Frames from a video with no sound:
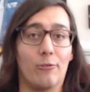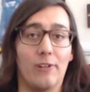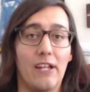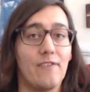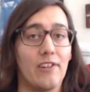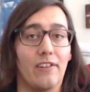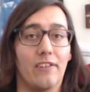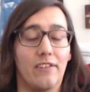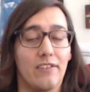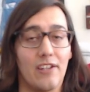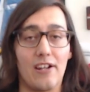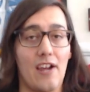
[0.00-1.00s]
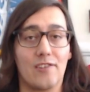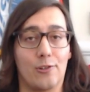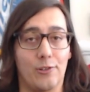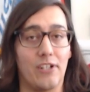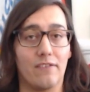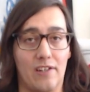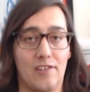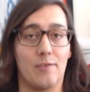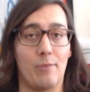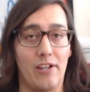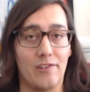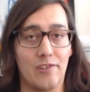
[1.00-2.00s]
leaving the NASCAR D F S
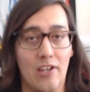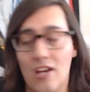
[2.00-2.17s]
space.